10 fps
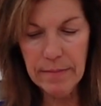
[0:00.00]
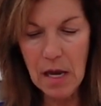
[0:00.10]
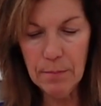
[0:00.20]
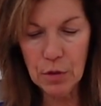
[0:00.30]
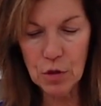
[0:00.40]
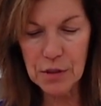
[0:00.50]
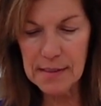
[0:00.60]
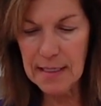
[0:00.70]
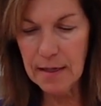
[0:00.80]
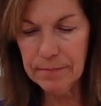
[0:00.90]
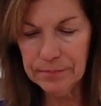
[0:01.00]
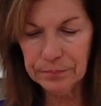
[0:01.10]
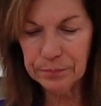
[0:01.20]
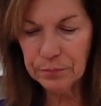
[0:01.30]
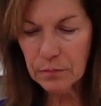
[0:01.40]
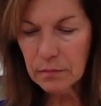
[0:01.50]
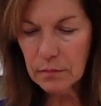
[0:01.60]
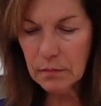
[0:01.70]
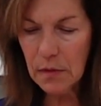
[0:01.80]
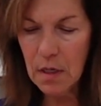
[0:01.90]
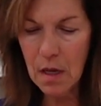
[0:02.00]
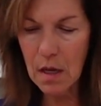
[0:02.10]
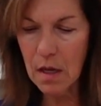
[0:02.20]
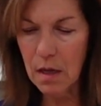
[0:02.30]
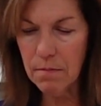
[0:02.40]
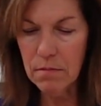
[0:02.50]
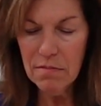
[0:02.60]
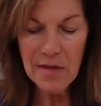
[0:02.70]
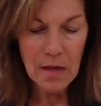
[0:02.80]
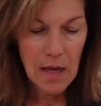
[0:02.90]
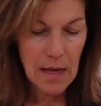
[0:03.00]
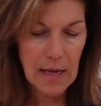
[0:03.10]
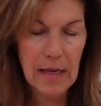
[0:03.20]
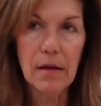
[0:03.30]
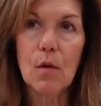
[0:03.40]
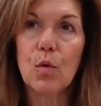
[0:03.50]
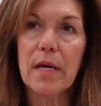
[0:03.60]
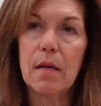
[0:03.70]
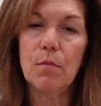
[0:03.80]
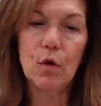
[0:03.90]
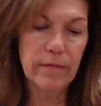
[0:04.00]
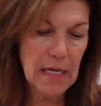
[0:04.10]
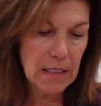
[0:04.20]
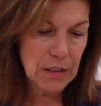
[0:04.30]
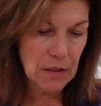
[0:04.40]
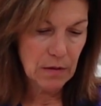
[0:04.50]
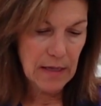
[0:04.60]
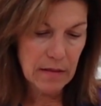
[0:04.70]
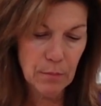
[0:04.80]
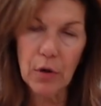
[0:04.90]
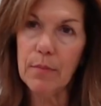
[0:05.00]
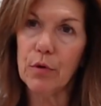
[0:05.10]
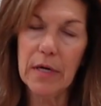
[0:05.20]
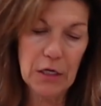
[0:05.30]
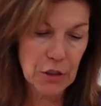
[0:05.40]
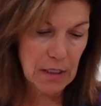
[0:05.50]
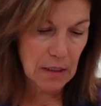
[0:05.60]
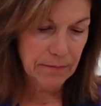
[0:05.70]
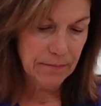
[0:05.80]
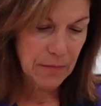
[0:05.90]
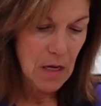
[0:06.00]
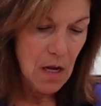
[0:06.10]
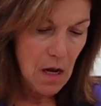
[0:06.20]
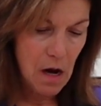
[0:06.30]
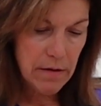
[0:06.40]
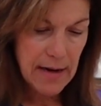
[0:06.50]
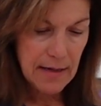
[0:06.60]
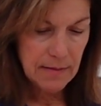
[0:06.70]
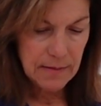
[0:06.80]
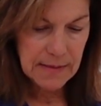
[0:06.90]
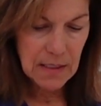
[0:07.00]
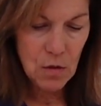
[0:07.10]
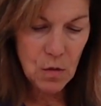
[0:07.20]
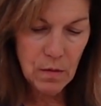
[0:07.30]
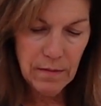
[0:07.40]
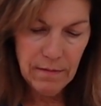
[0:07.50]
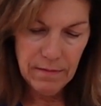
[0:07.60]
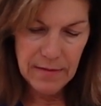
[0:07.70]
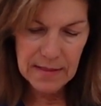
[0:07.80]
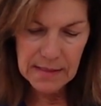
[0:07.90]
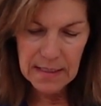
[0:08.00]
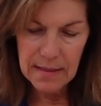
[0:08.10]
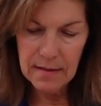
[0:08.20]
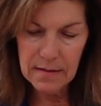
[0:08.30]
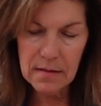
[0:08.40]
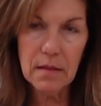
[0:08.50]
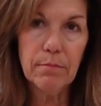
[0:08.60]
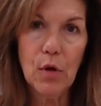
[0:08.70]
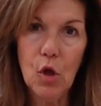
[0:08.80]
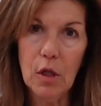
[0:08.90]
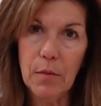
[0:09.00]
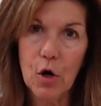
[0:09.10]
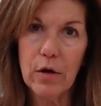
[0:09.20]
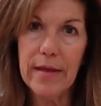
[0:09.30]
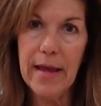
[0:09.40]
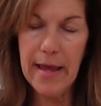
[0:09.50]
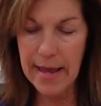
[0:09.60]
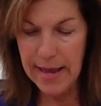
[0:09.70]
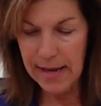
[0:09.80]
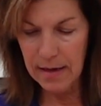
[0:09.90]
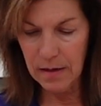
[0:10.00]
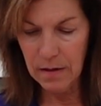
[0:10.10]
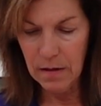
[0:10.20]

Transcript: about purchasing, and we're going to move into then the preparation. All right, so this is the bulb or the head,